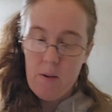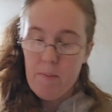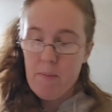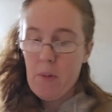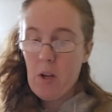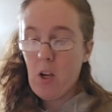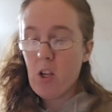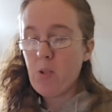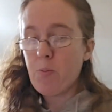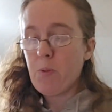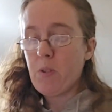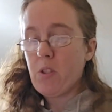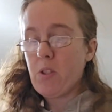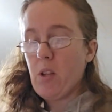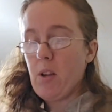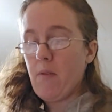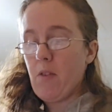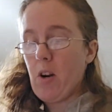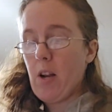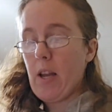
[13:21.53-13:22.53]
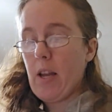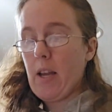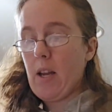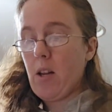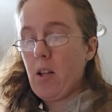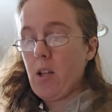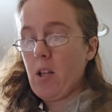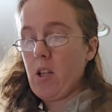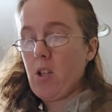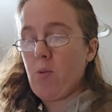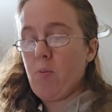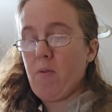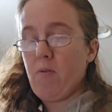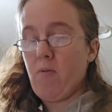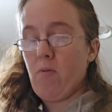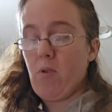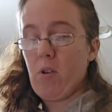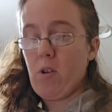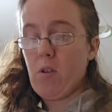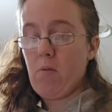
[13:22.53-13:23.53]
My husband's never had leeks
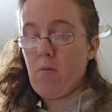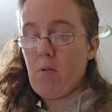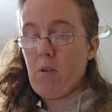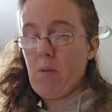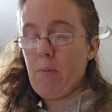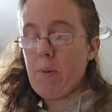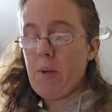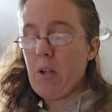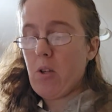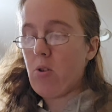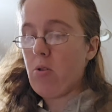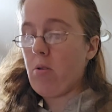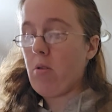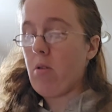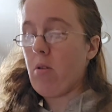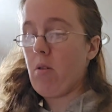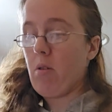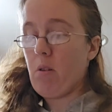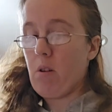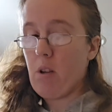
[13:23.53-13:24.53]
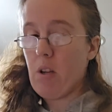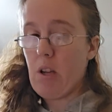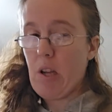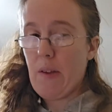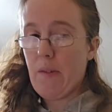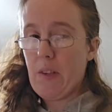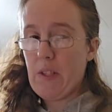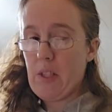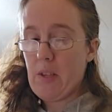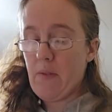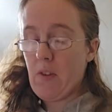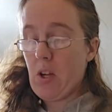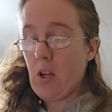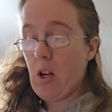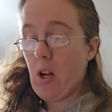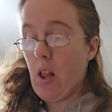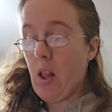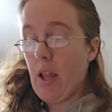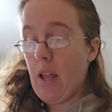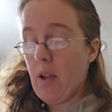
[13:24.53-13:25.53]
before, so I'm not sure if he's even
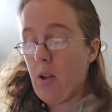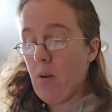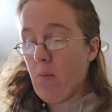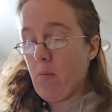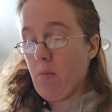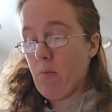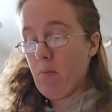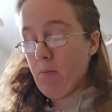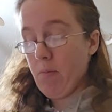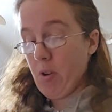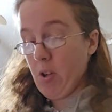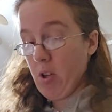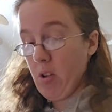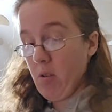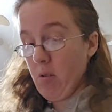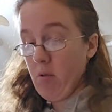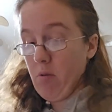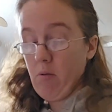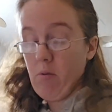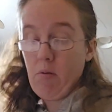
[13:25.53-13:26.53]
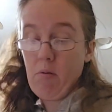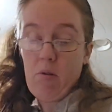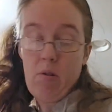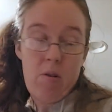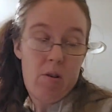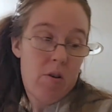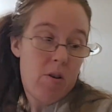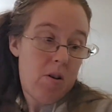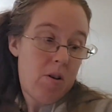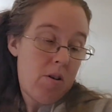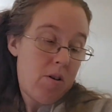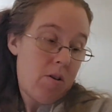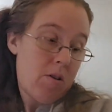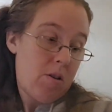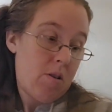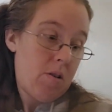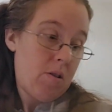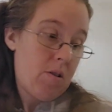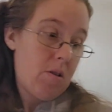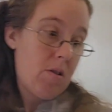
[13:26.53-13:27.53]
gonna like them, but
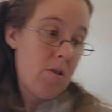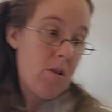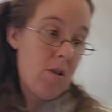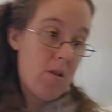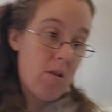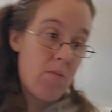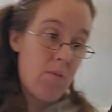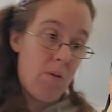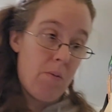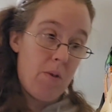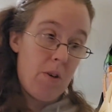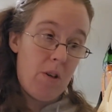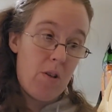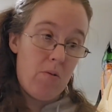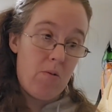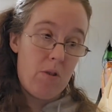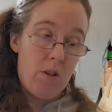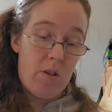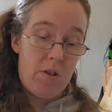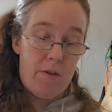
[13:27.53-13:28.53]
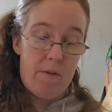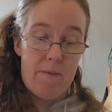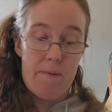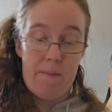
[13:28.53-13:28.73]
this is what we're using.